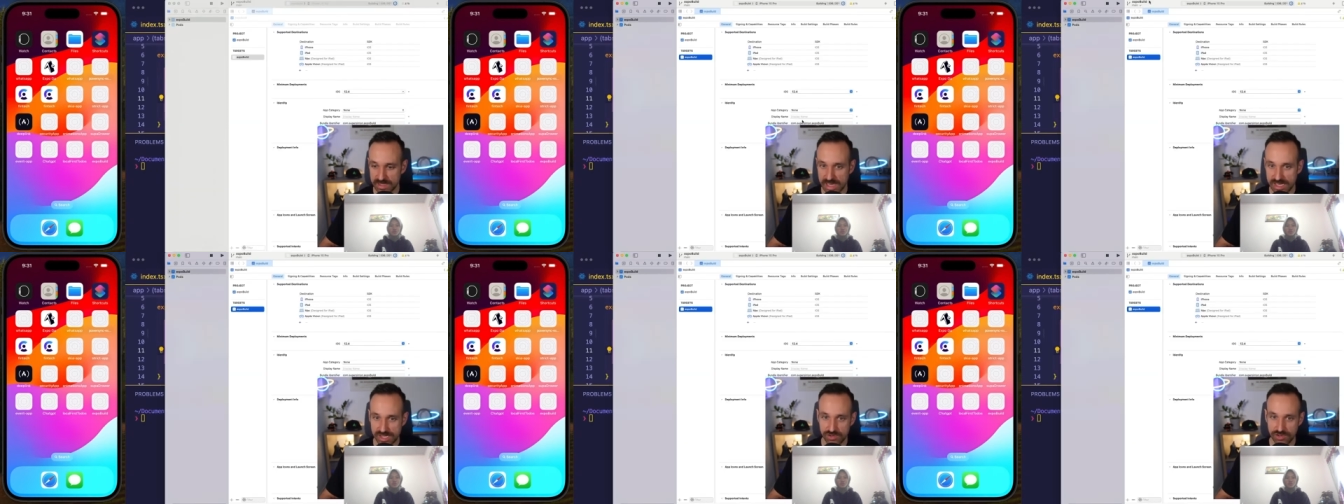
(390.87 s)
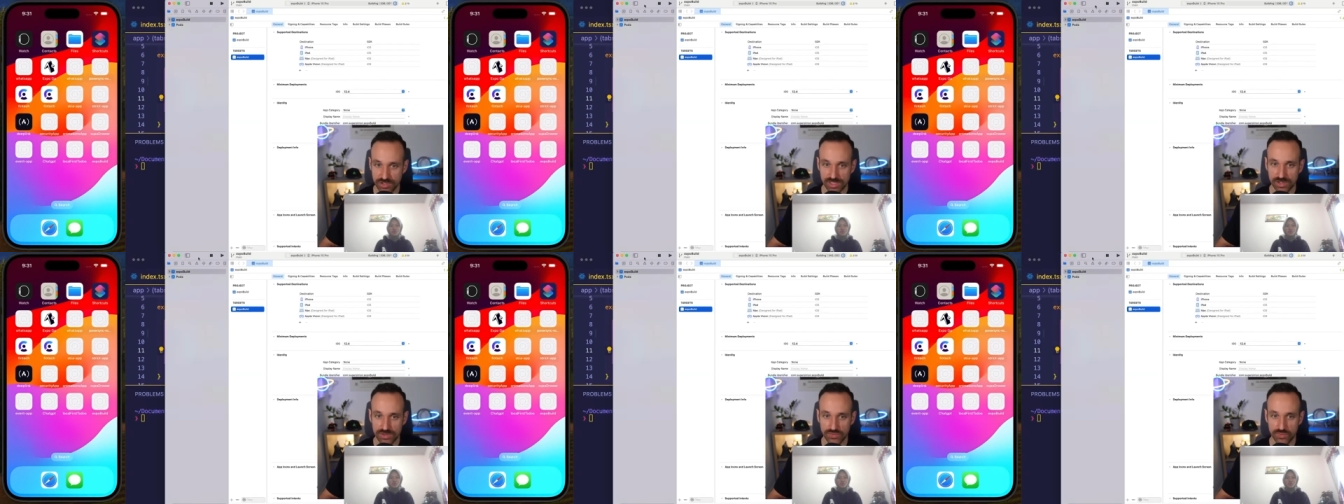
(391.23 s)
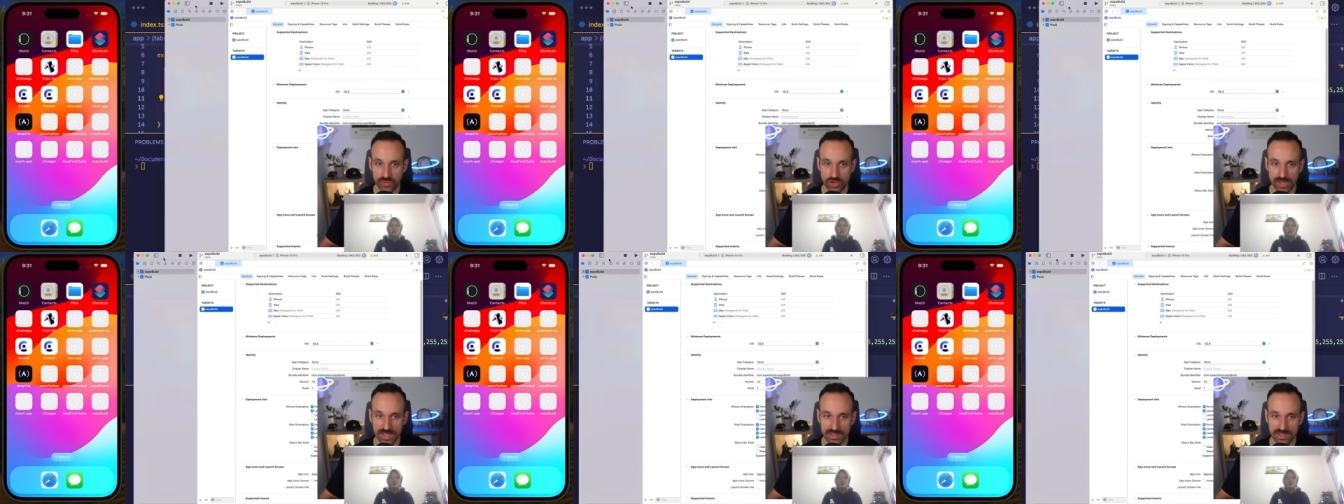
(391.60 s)
that usually goes
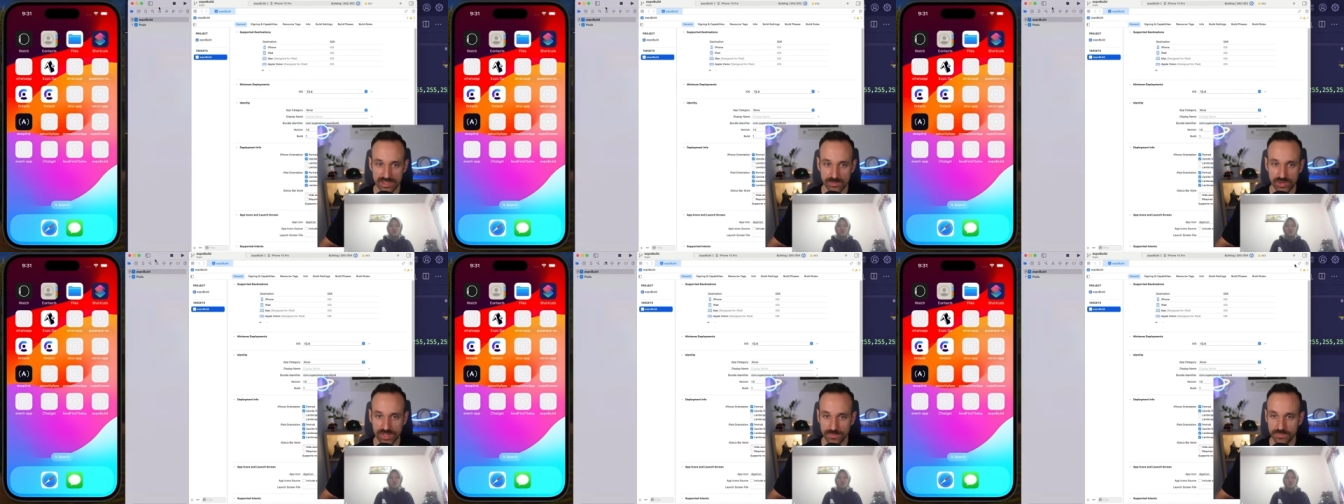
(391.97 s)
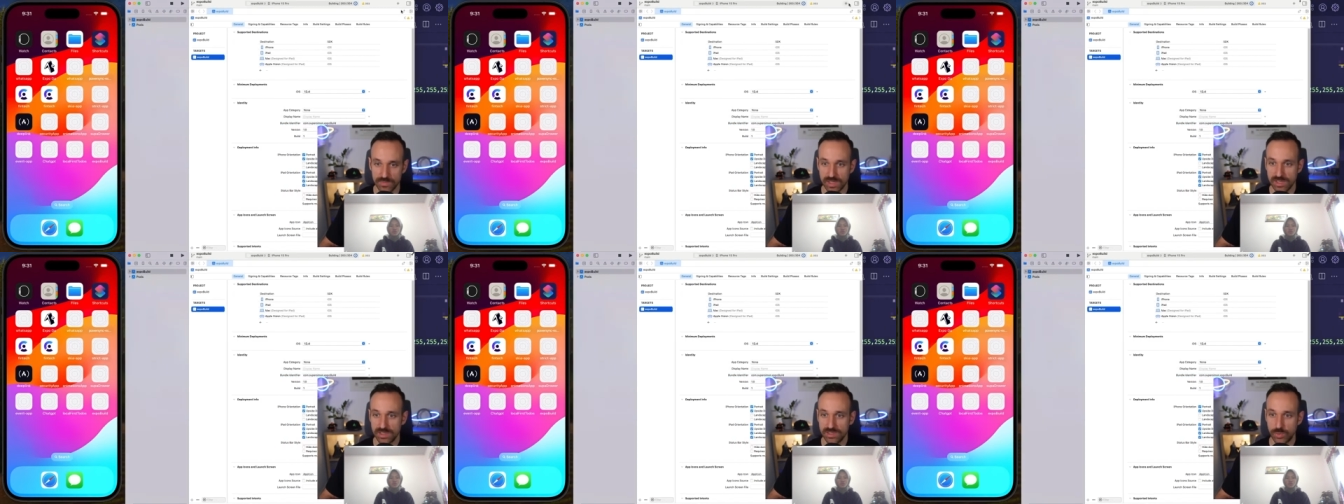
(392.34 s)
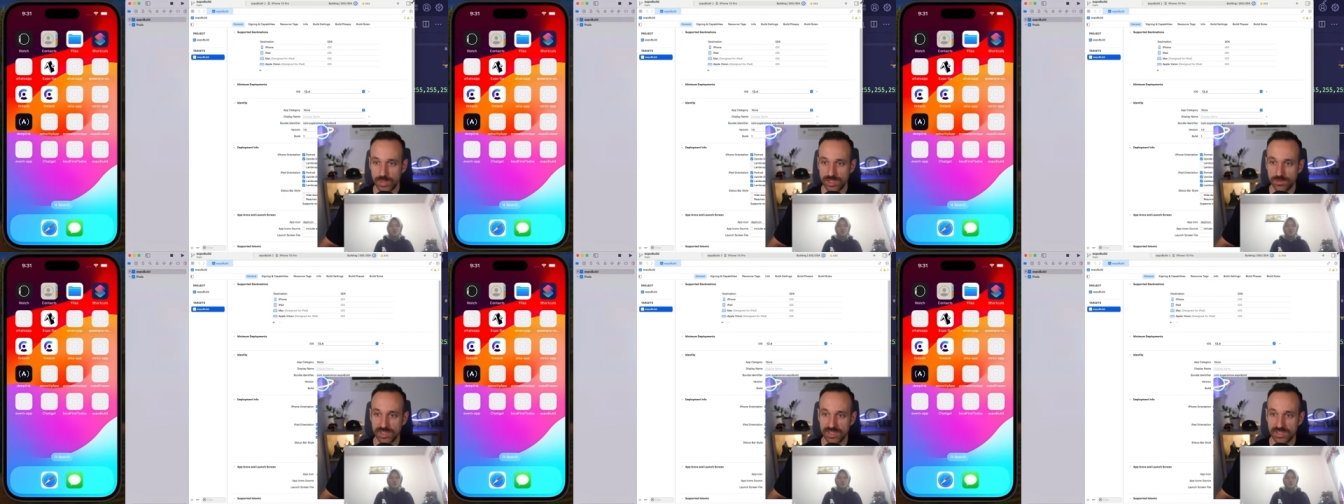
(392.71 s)
wrong at this point. So
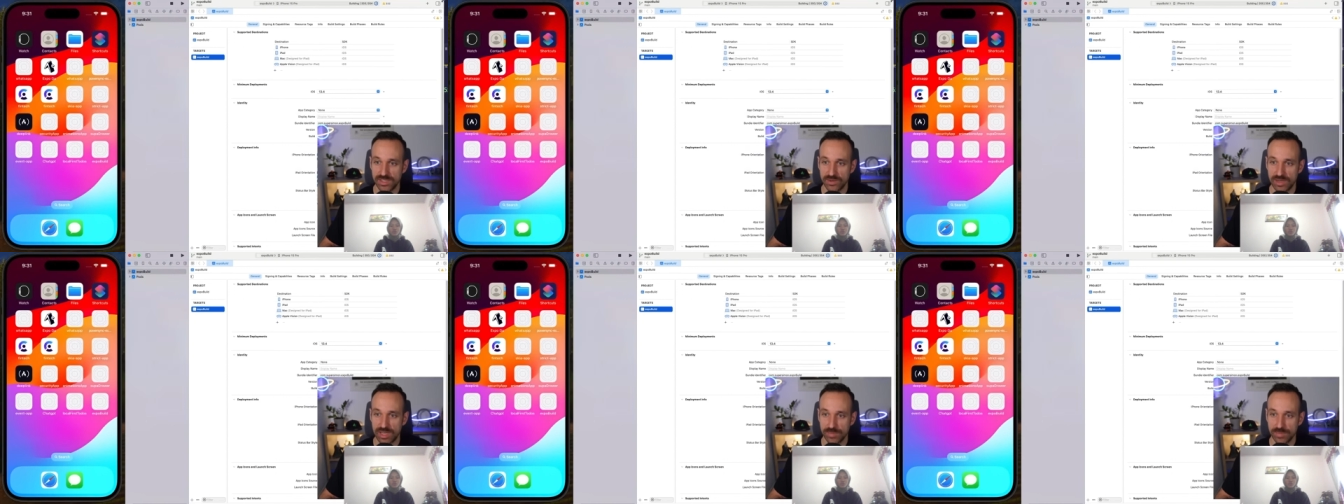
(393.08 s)
when you build your